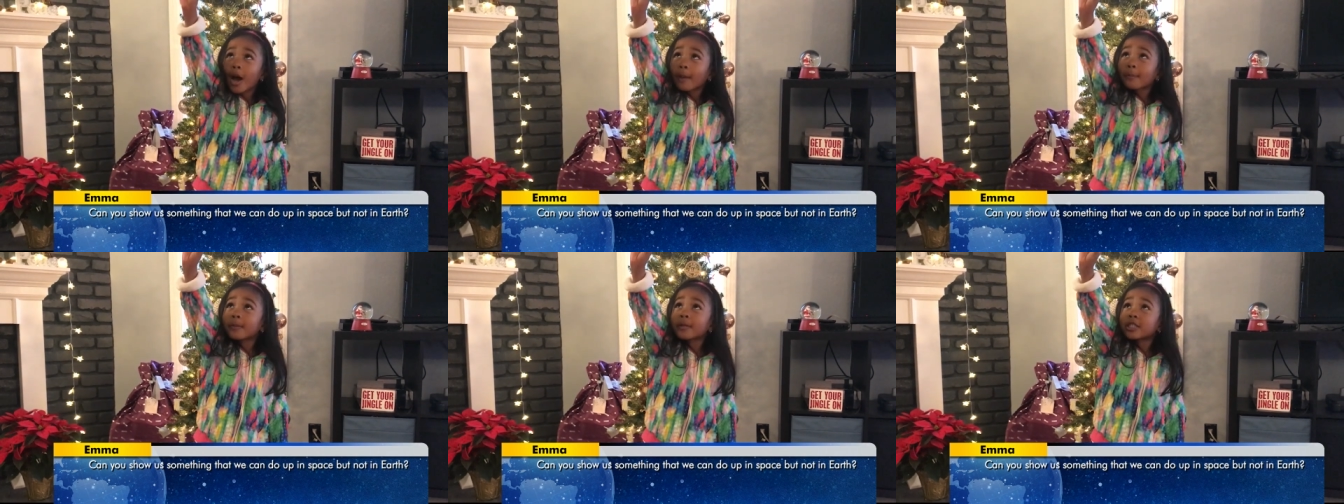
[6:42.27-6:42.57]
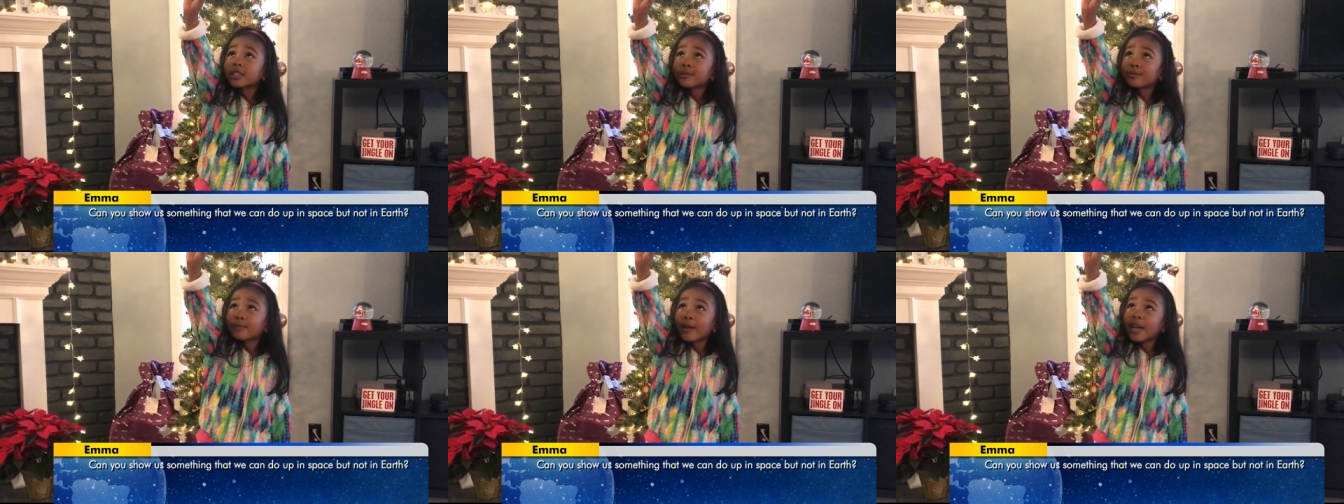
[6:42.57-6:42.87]
up
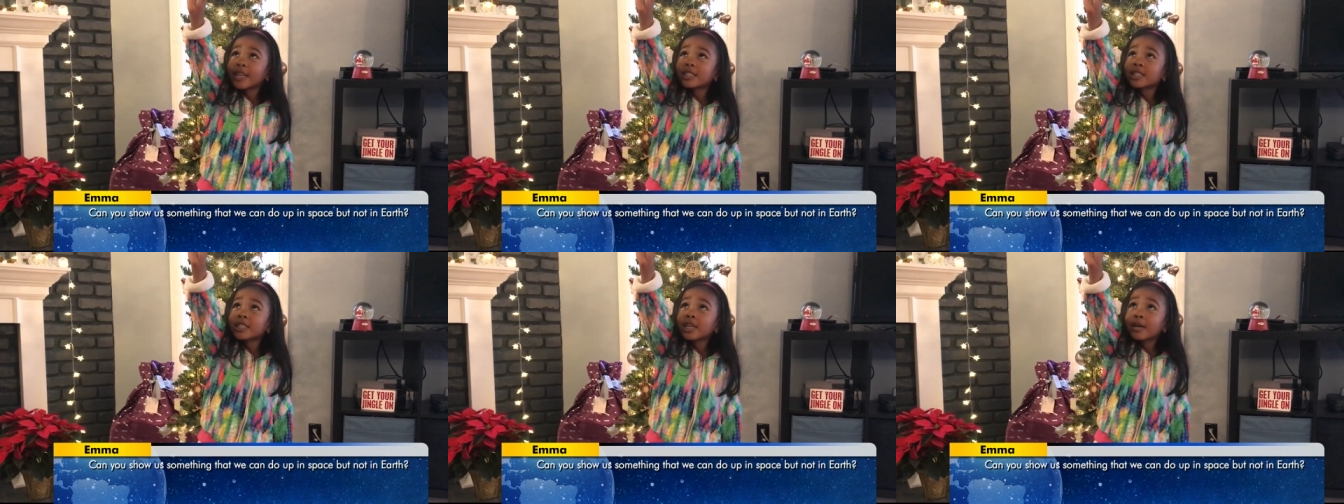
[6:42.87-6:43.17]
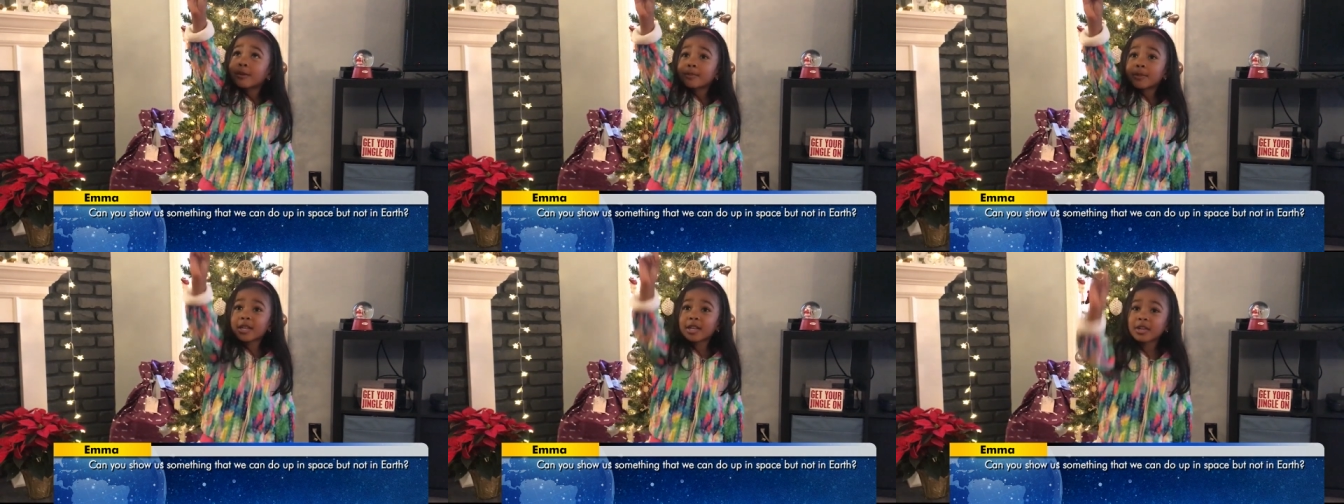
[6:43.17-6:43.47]
in space,
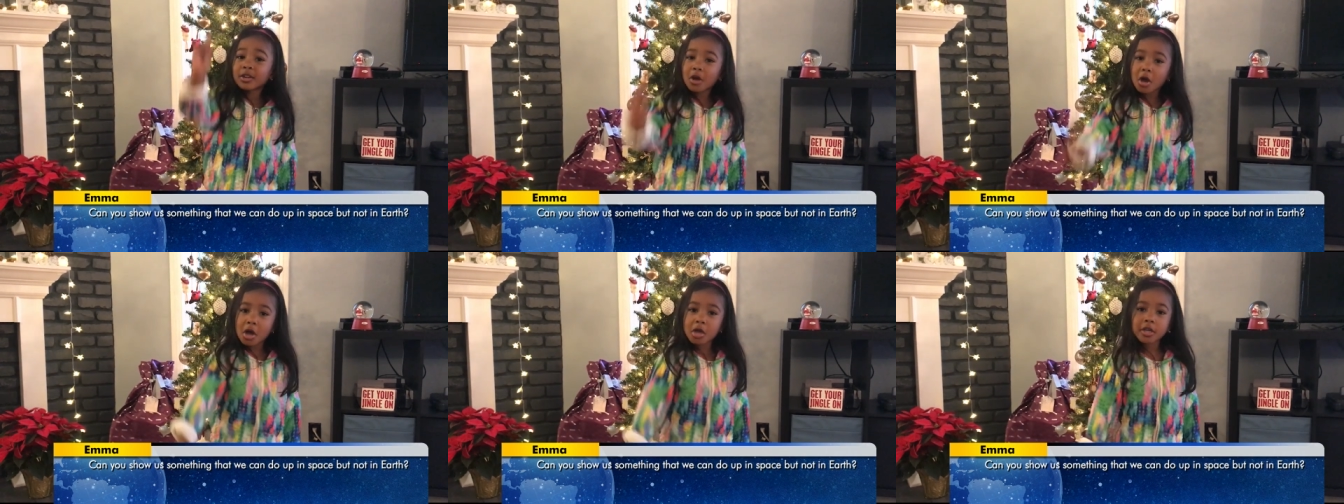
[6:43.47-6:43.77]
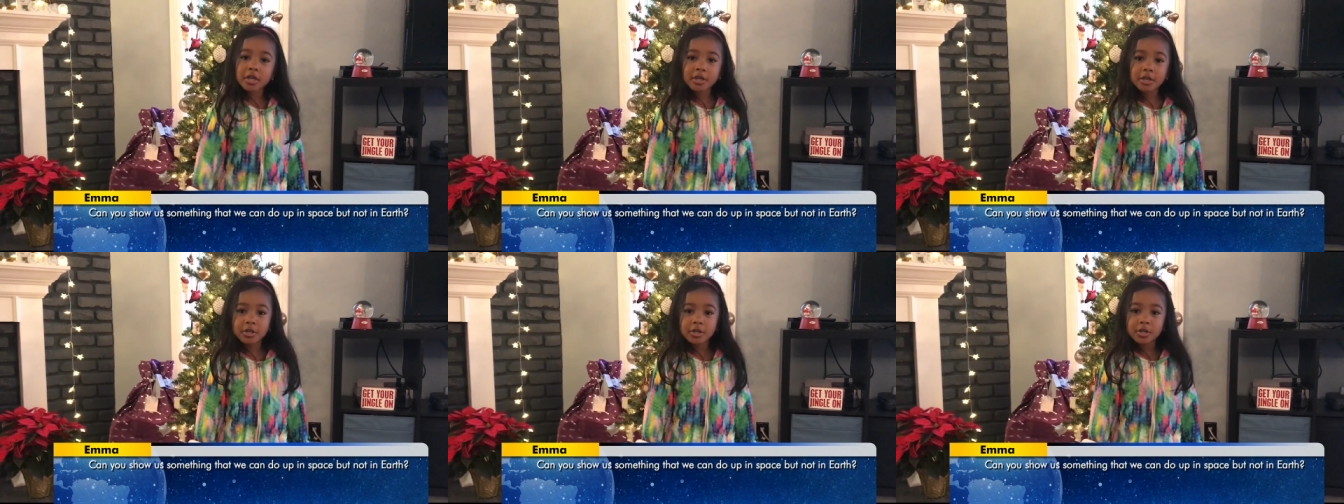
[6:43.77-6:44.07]
but
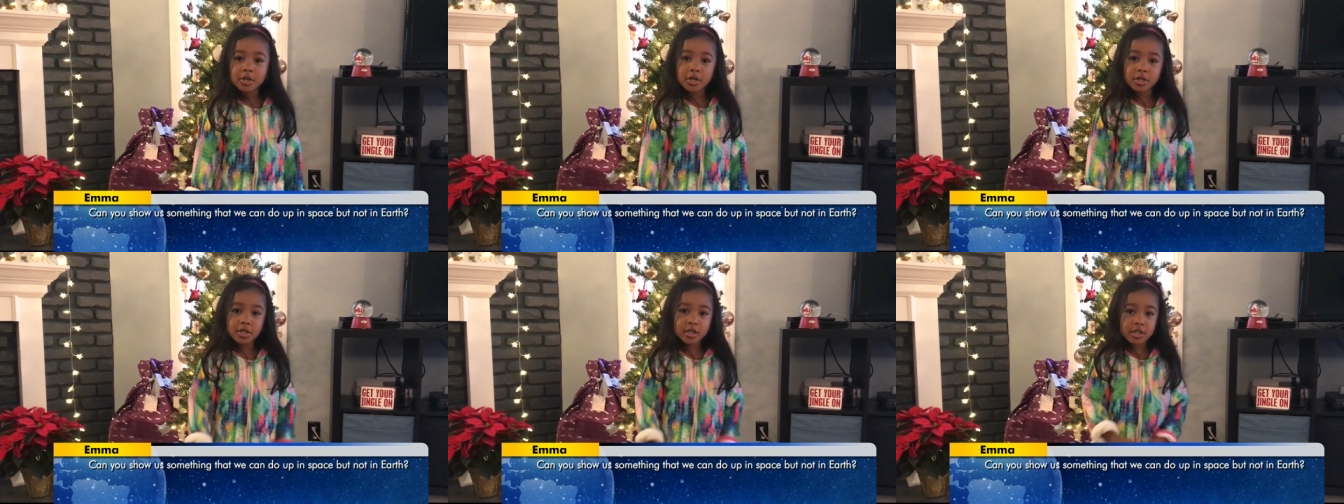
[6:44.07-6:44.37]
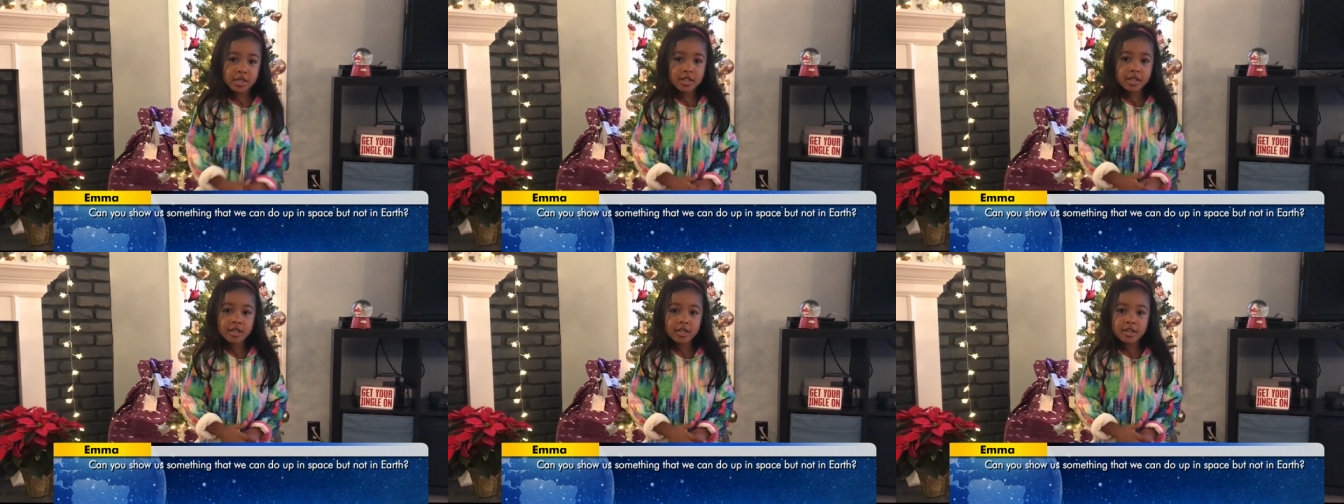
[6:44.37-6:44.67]
not on Earth?